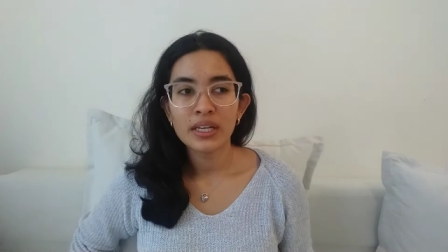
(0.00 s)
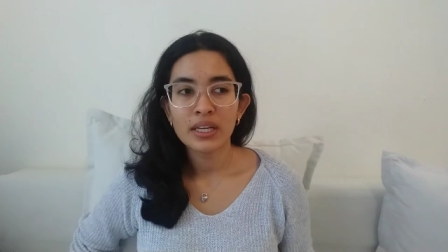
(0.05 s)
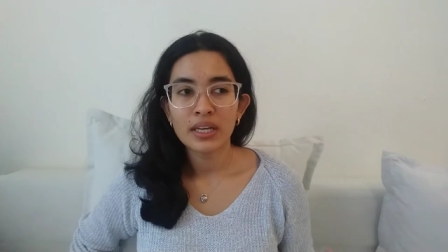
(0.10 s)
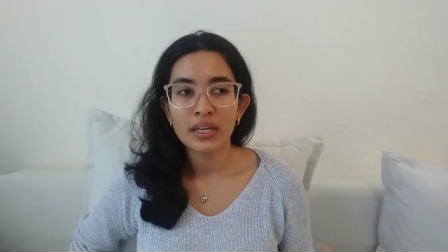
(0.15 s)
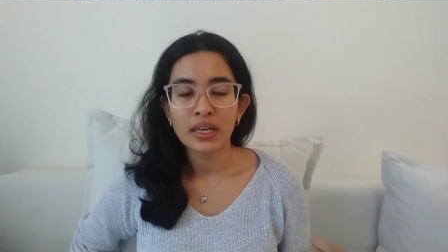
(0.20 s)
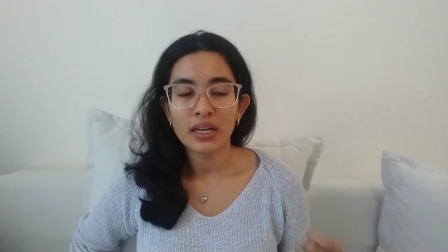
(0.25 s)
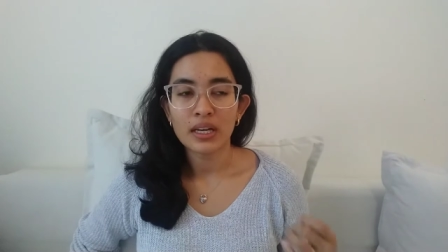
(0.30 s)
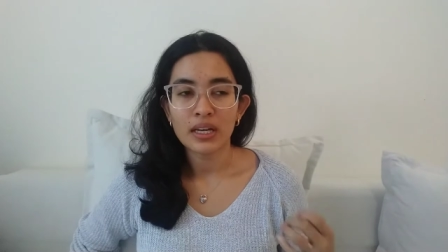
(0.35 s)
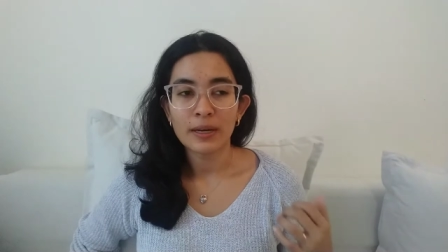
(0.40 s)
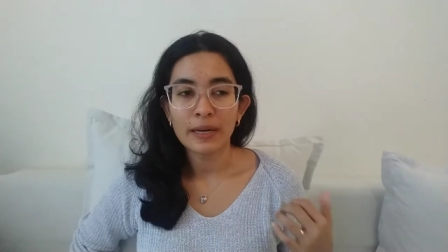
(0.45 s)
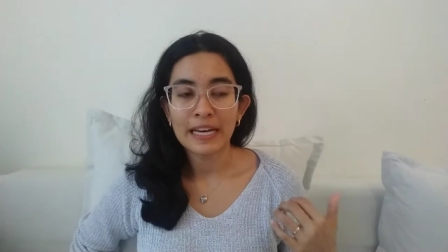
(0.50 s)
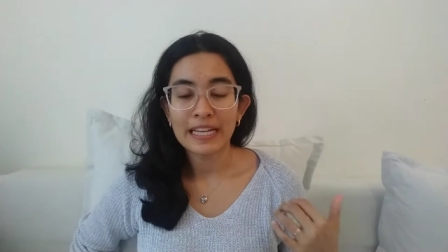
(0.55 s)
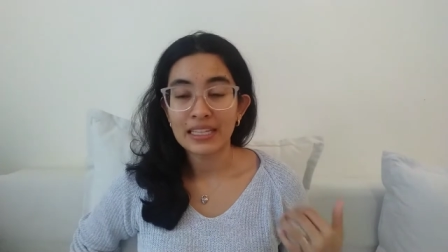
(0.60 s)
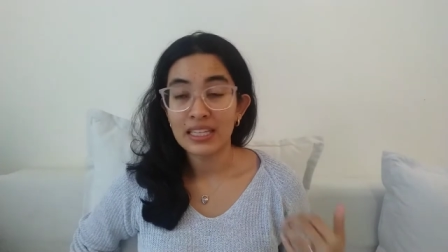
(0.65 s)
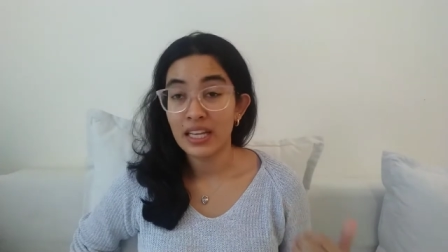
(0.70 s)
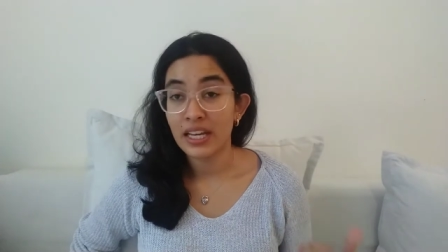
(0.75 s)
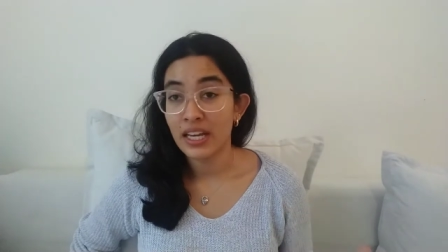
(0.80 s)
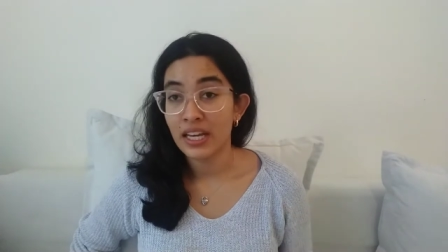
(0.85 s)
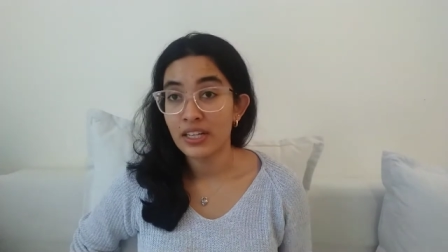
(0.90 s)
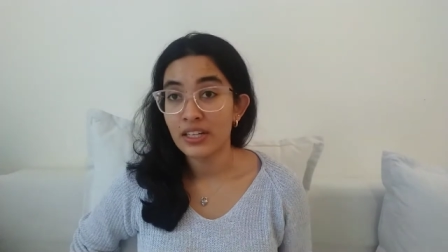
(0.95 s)
At the
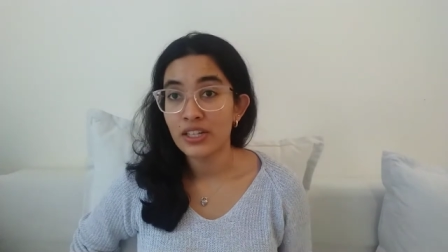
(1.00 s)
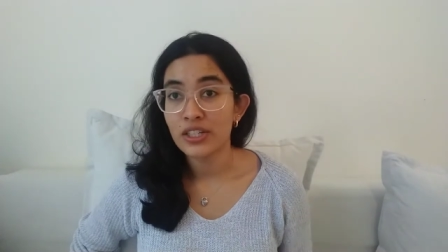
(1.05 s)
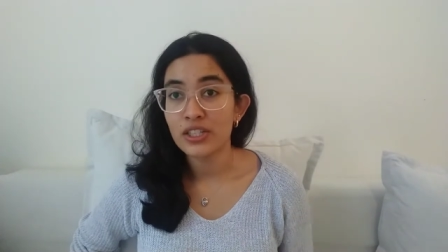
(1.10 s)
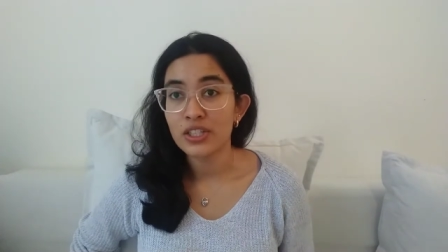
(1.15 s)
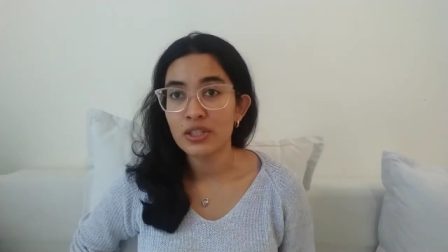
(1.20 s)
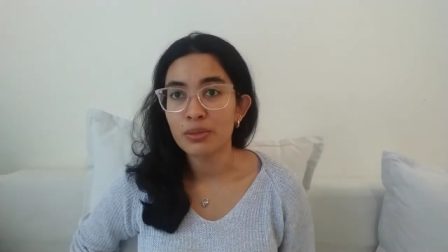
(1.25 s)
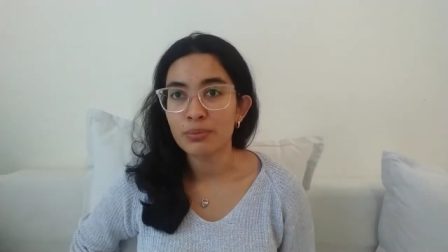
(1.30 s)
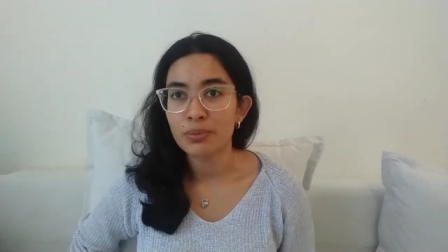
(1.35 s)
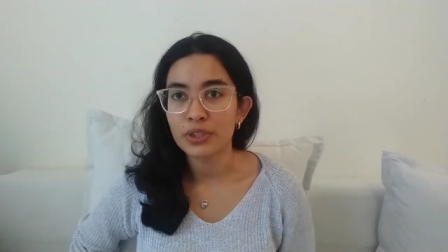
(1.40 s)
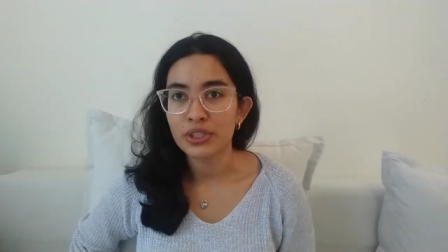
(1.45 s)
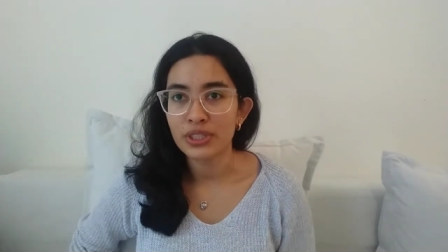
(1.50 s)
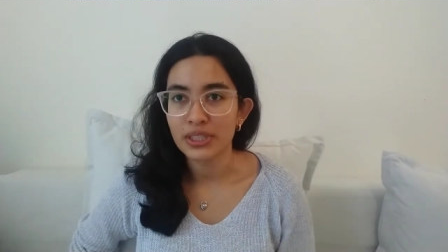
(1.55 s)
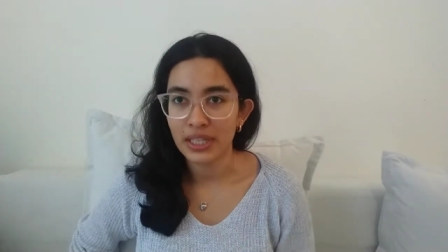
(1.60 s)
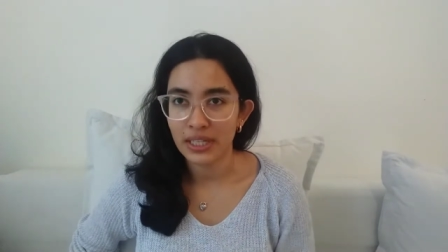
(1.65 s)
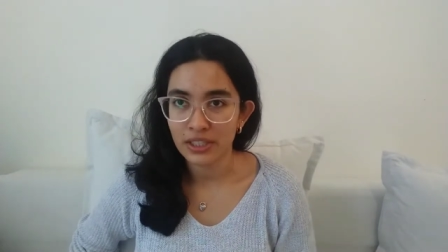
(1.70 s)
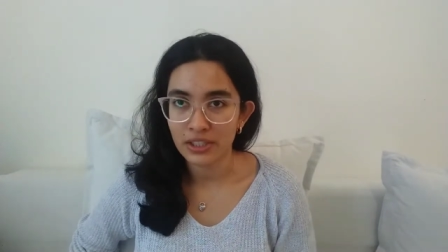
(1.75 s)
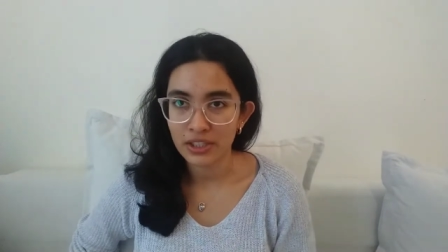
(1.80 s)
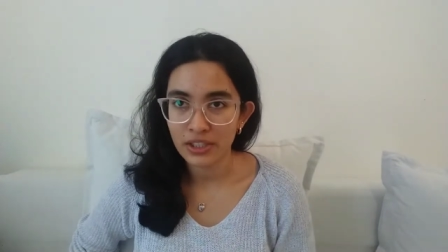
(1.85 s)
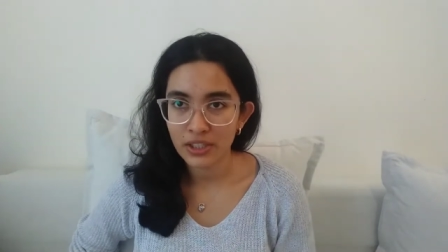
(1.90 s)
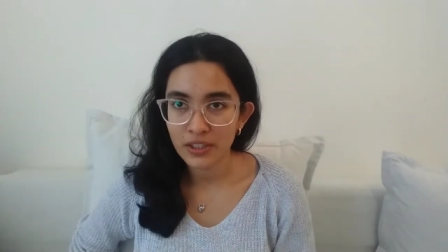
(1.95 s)
head is the
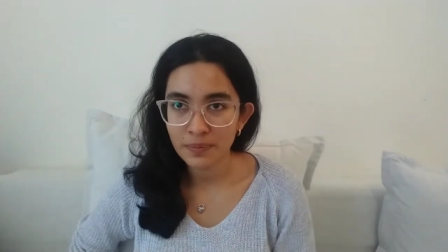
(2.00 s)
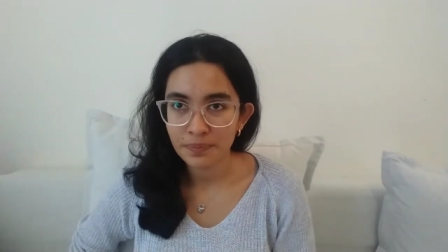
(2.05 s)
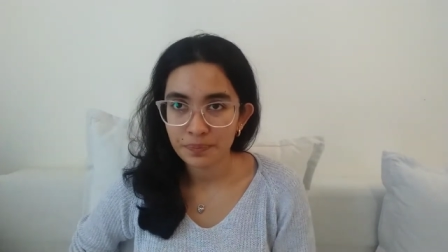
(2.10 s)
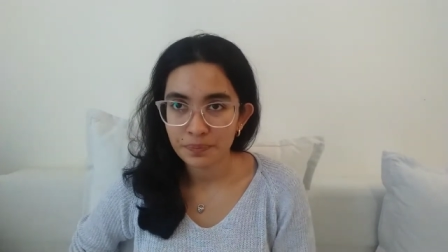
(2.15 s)
protector,